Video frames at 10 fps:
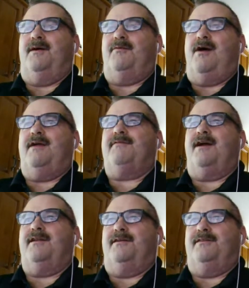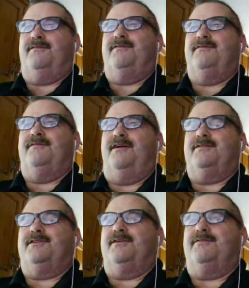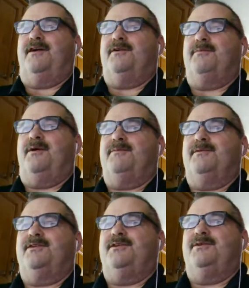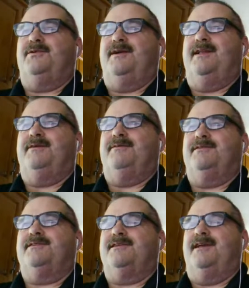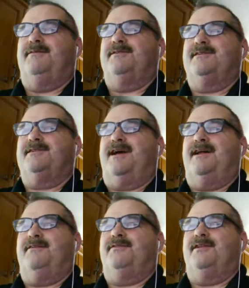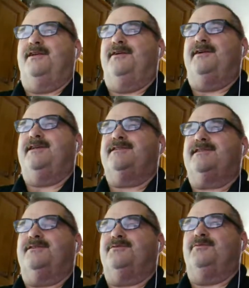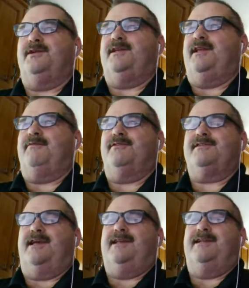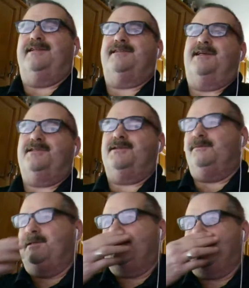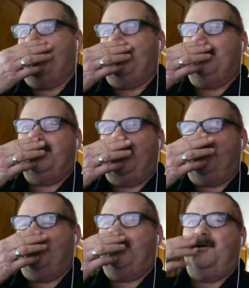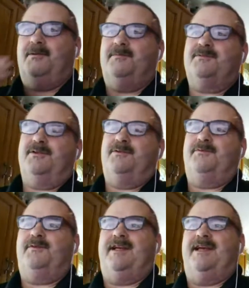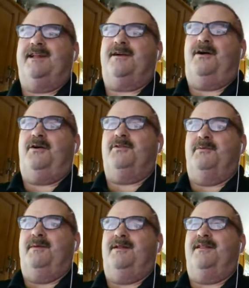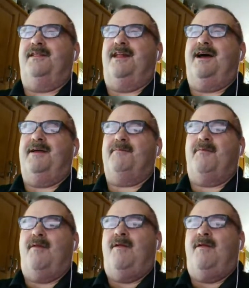my wife got on the volunteer fire department too, and it was kind of hilarious because we never stayed at the station. We just ran everything from home. So we'd get a call in the middle of the night.